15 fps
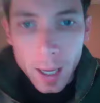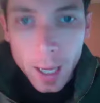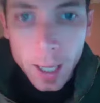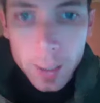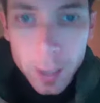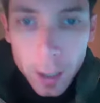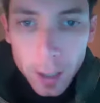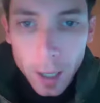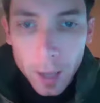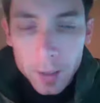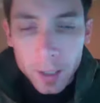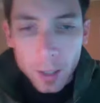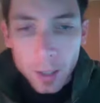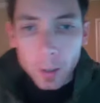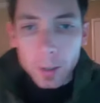Hey Derek,
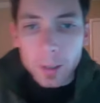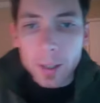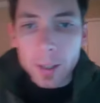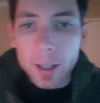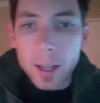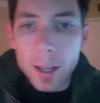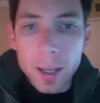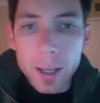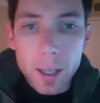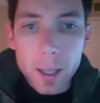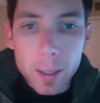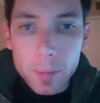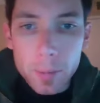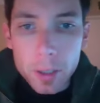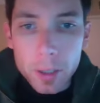how's it going?
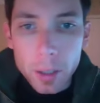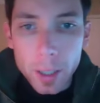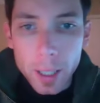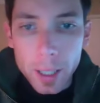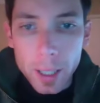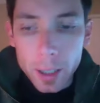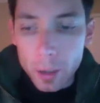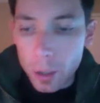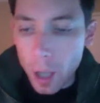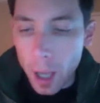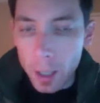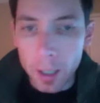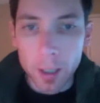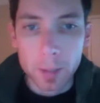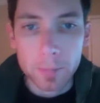Just looking at your
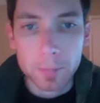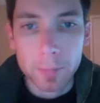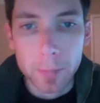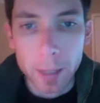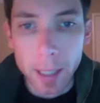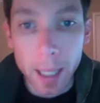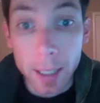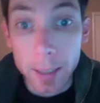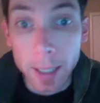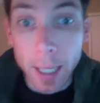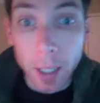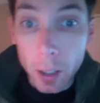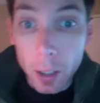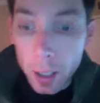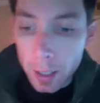shot here. Let's take a look.